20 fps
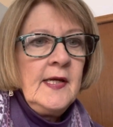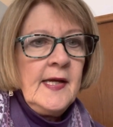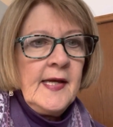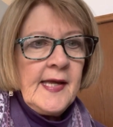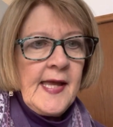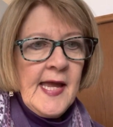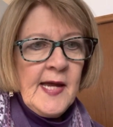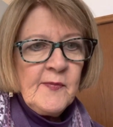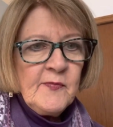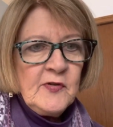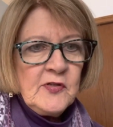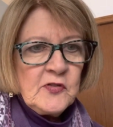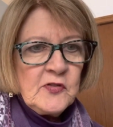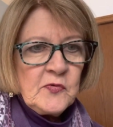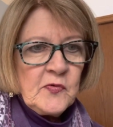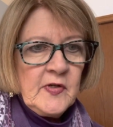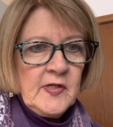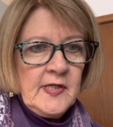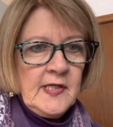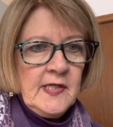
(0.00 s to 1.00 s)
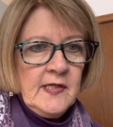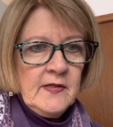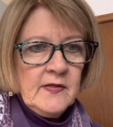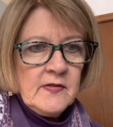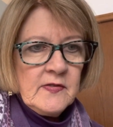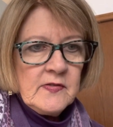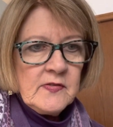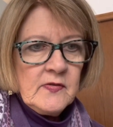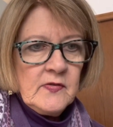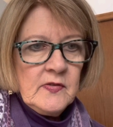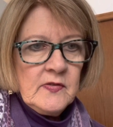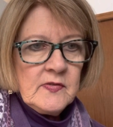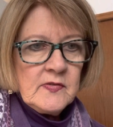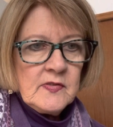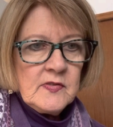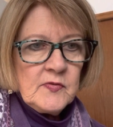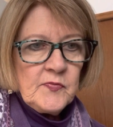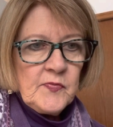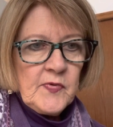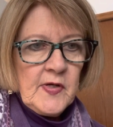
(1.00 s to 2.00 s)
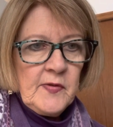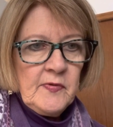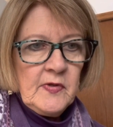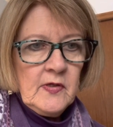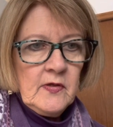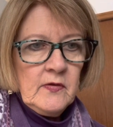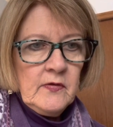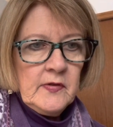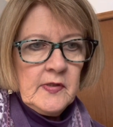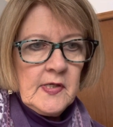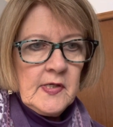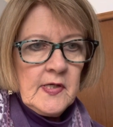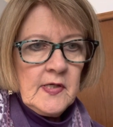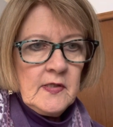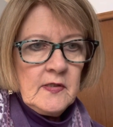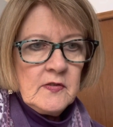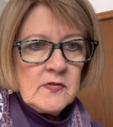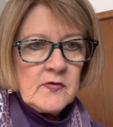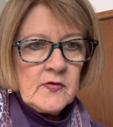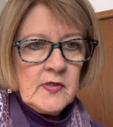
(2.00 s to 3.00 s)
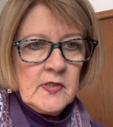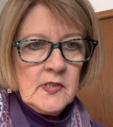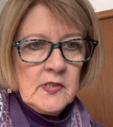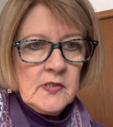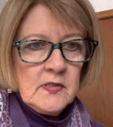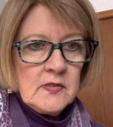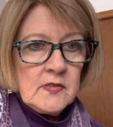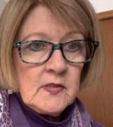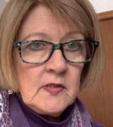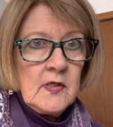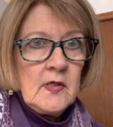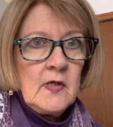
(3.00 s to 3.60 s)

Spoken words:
cameras running here, so this is probably going to look kind of strange